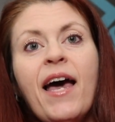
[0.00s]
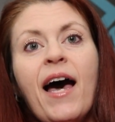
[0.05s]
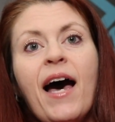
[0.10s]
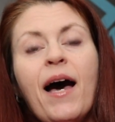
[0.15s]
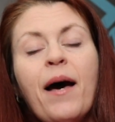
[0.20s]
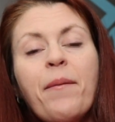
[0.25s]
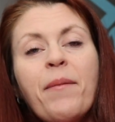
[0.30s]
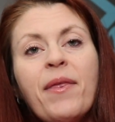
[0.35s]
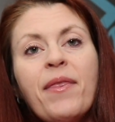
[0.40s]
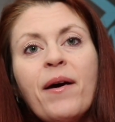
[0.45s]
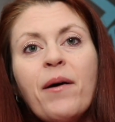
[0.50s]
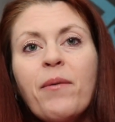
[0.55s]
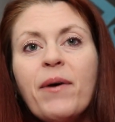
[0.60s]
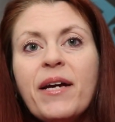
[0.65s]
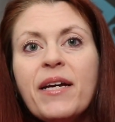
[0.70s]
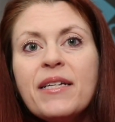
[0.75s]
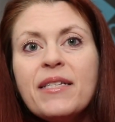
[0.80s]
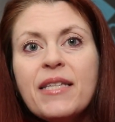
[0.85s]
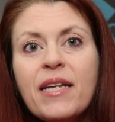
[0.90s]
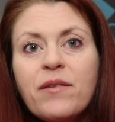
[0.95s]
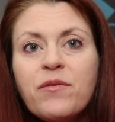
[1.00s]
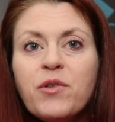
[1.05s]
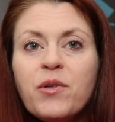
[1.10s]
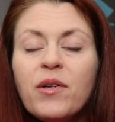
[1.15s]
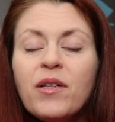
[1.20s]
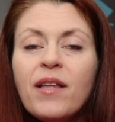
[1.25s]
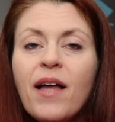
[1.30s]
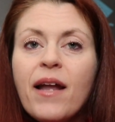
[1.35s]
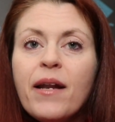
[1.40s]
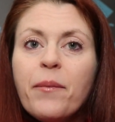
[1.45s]
And that way it saves you a
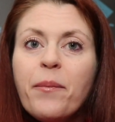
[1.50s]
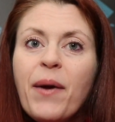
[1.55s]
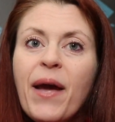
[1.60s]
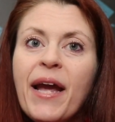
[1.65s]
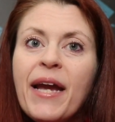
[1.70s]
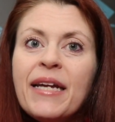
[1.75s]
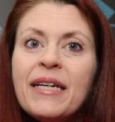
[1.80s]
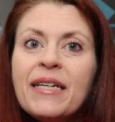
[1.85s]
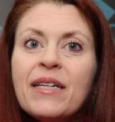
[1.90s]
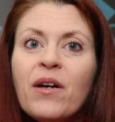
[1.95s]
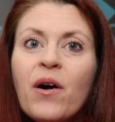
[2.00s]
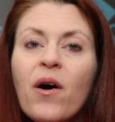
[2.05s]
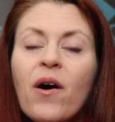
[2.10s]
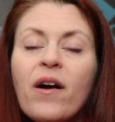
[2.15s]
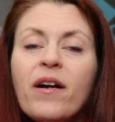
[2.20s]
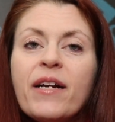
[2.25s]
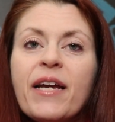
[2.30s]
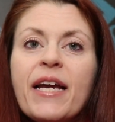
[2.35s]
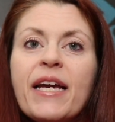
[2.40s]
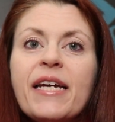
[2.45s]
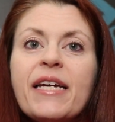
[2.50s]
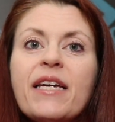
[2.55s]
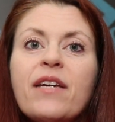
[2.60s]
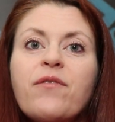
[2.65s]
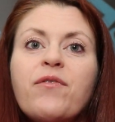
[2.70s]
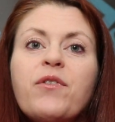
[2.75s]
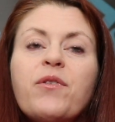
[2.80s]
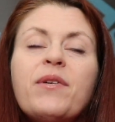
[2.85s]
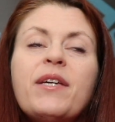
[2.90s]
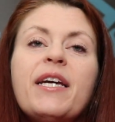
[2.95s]
lot of pain and heartache
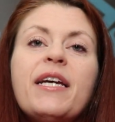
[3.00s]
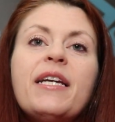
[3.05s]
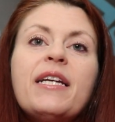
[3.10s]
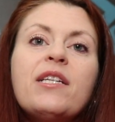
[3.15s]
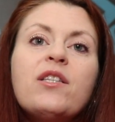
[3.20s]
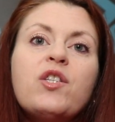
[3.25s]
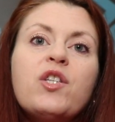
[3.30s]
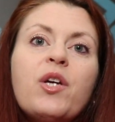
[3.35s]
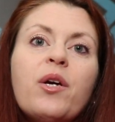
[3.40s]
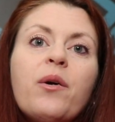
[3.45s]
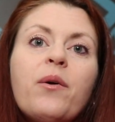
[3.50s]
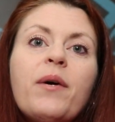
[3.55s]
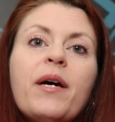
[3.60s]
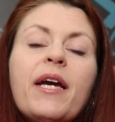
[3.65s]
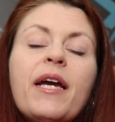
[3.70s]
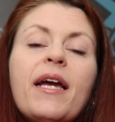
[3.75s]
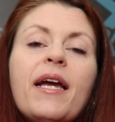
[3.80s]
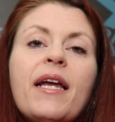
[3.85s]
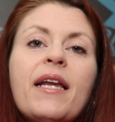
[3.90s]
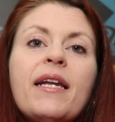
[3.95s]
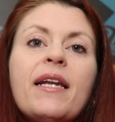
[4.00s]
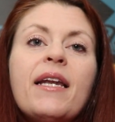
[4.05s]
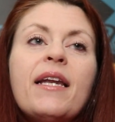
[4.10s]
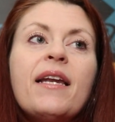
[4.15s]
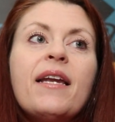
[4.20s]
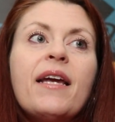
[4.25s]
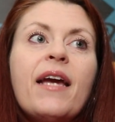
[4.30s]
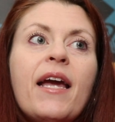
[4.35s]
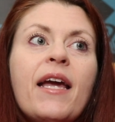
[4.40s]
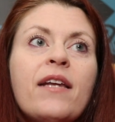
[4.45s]
if you get into it
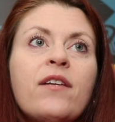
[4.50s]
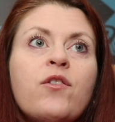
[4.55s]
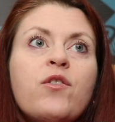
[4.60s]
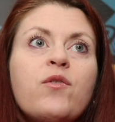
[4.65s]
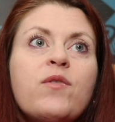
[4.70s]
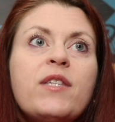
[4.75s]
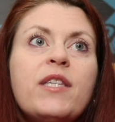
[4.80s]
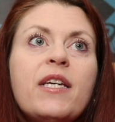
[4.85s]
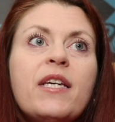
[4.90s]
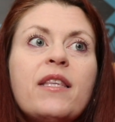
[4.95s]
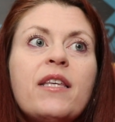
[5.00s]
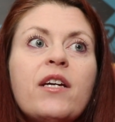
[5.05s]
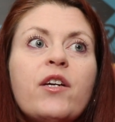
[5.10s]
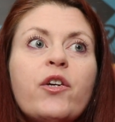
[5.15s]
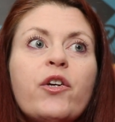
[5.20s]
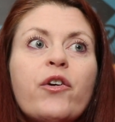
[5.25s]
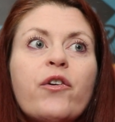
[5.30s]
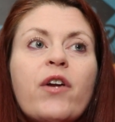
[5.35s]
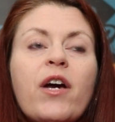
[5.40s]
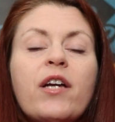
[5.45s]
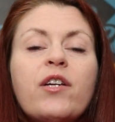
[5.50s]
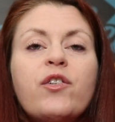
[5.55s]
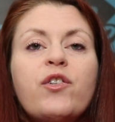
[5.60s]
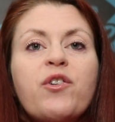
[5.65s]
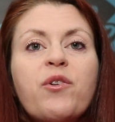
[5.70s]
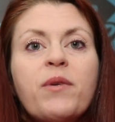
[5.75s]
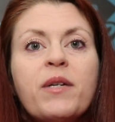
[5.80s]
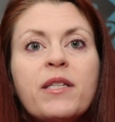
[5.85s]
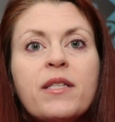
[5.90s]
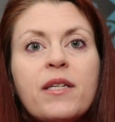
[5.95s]
and you see that you're not
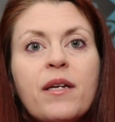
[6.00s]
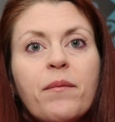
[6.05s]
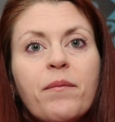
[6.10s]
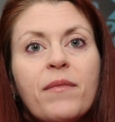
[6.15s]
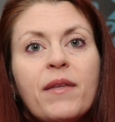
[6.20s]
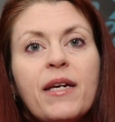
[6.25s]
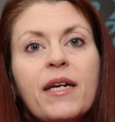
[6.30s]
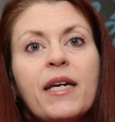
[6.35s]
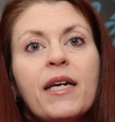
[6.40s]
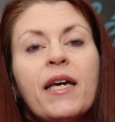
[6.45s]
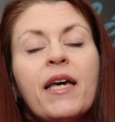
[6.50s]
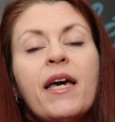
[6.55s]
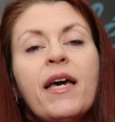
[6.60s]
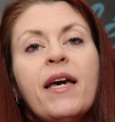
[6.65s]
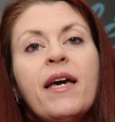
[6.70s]
doing something